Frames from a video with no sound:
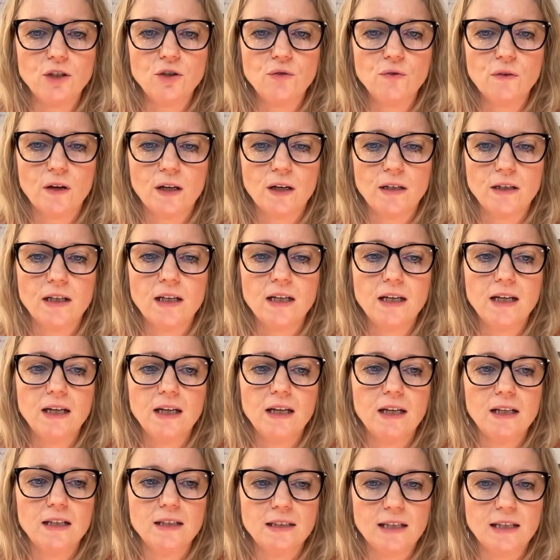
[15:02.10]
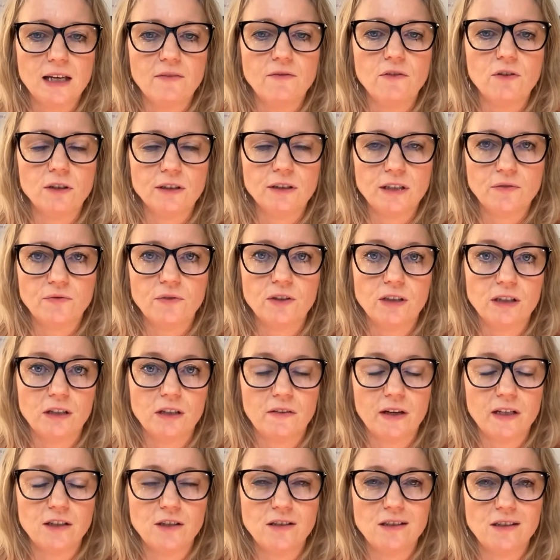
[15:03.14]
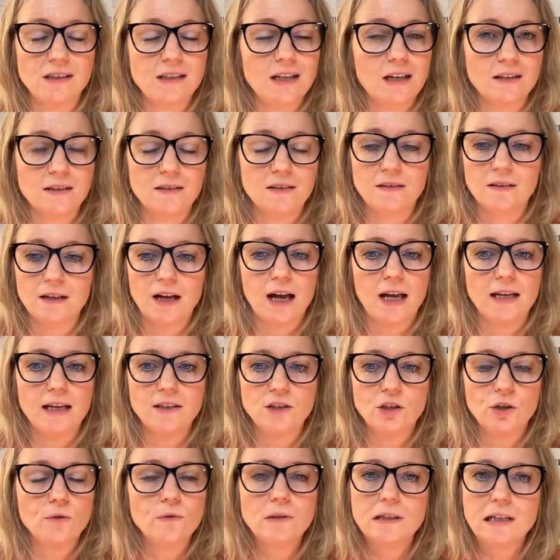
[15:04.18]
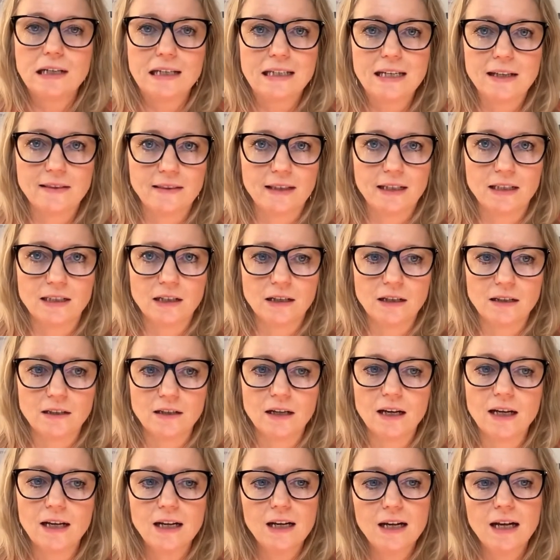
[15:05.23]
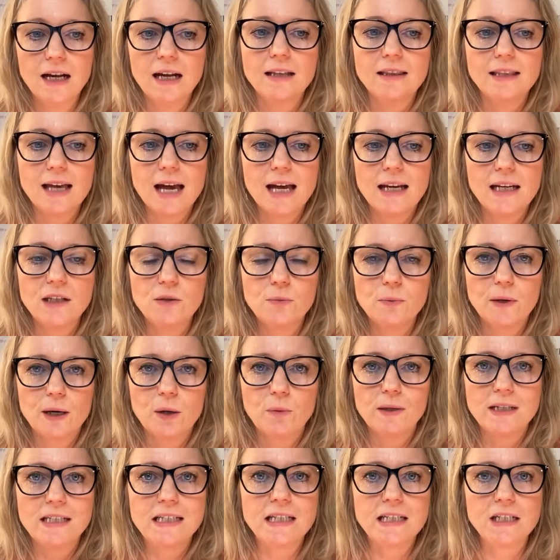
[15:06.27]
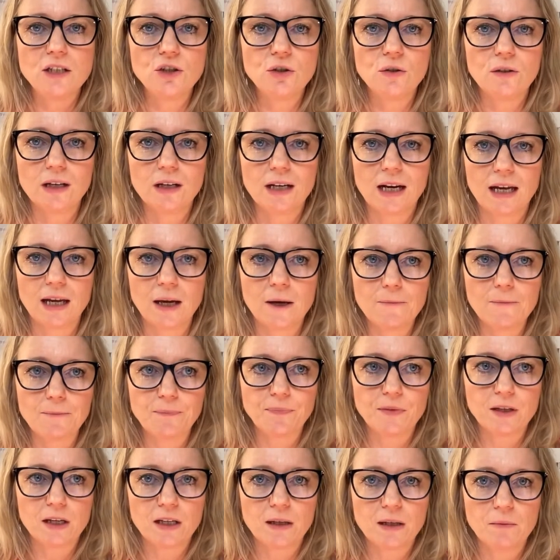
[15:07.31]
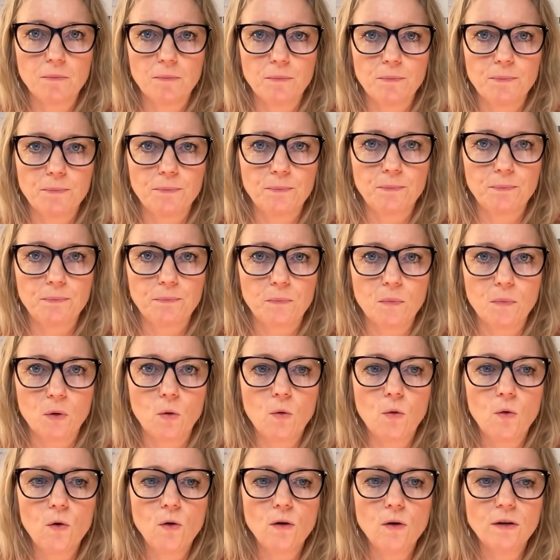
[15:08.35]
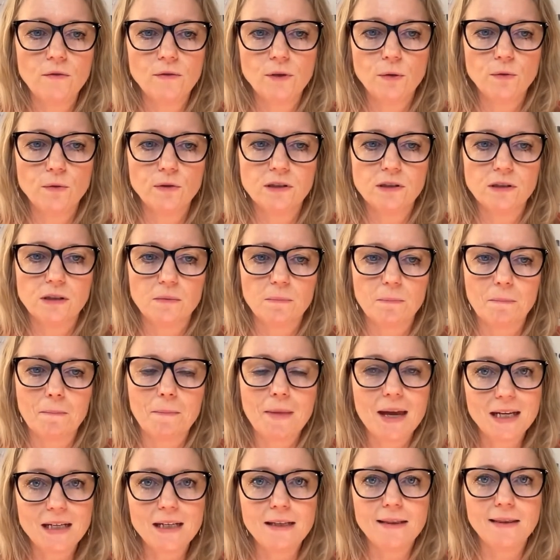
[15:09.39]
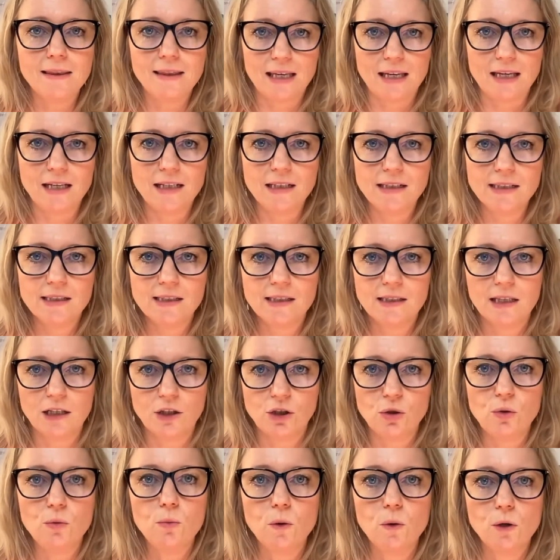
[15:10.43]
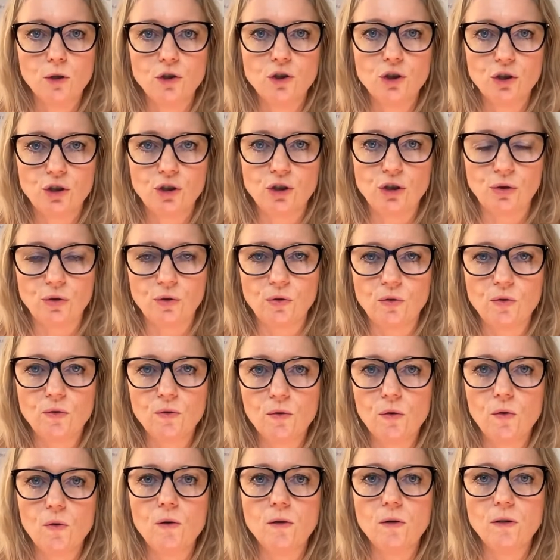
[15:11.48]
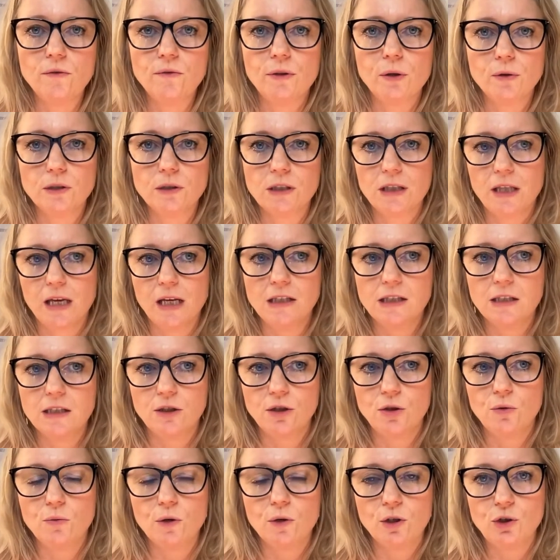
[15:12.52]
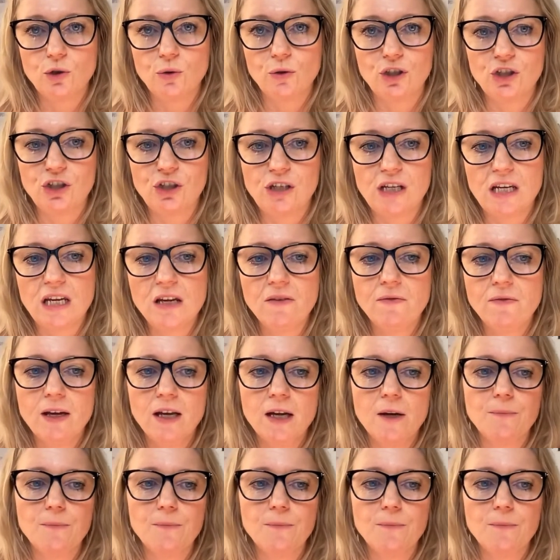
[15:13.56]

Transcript: to run in several different directions. Yes, I totally get that, Tanya. And that is where we need to kind of like all of those many things that you want to do, all of those things that you want to achieve,